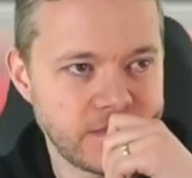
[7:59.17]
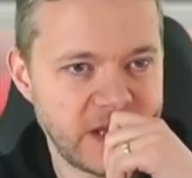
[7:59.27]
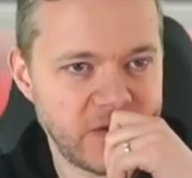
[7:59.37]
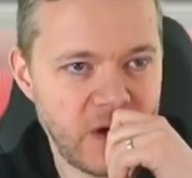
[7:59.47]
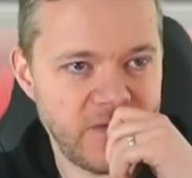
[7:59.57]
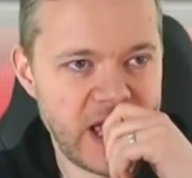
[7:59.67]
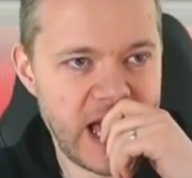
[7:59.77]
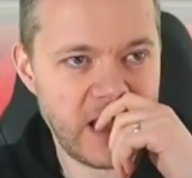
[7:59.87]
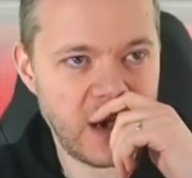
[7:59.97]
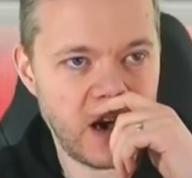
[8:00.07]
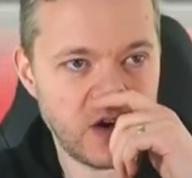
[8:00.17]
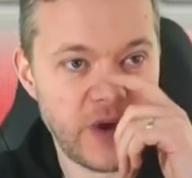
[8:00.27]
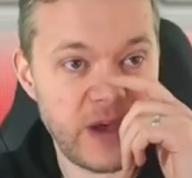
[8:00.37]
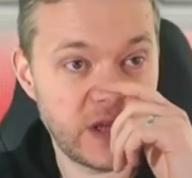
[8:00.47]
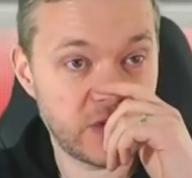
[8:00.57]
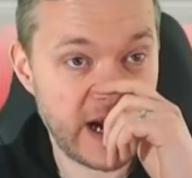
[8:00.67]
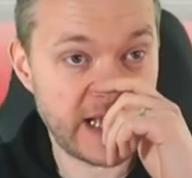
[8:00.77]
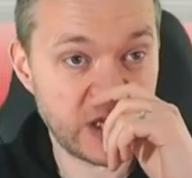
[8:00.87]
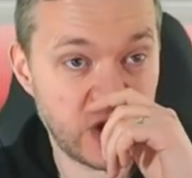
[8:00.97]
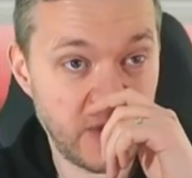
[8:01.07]
They've gone VAR. Greenwood's ready
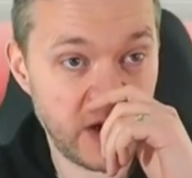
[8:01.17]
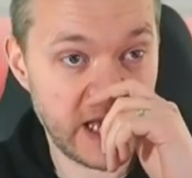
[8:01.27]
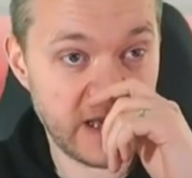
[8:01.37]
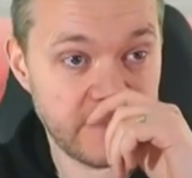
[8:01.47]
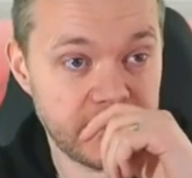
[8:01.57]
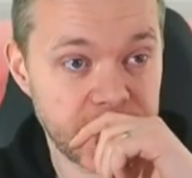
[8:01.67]
to come on here.